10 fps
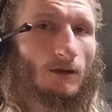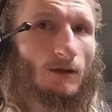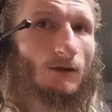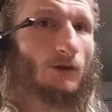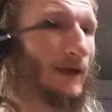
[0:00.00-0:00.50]

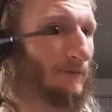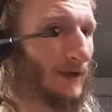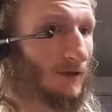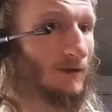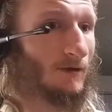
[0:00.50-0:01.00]
early to
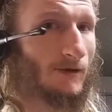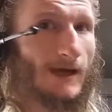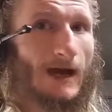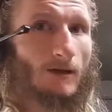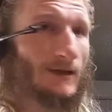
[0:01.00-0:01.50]
mid
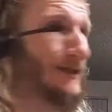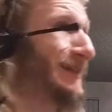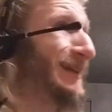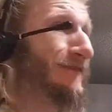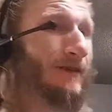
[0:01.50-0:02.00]
2000s, and
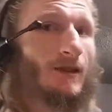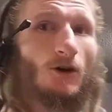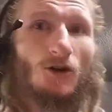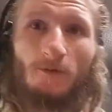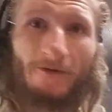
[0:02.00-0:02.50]
even
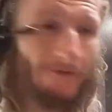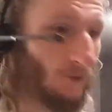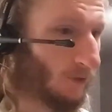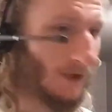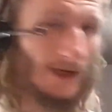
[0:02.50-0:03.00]
those
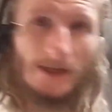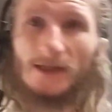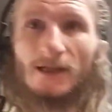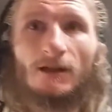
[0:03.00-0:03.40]
before us.